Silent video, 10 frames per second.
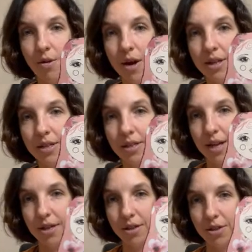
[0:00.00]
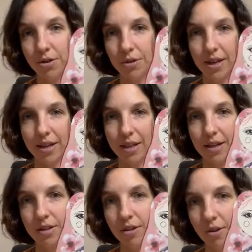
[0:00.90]
I decided to do it like
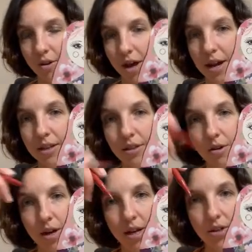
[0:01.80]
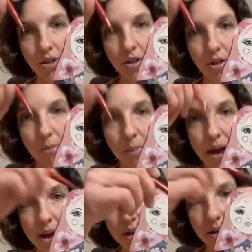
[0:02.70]
this, okay? So I just took a
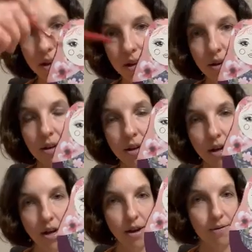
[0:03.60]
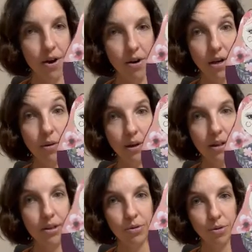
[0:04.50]
pen and very
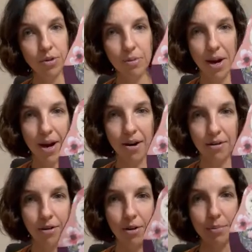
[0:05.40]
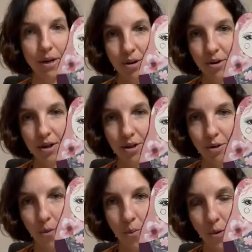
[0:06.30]
quickly drew some hair on her, but you can
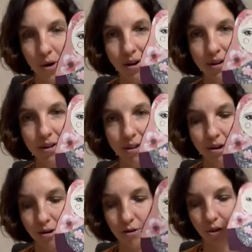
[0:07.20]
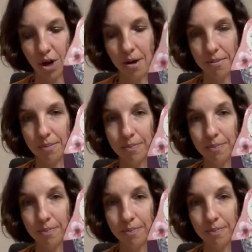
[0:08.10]
do a more thorough job.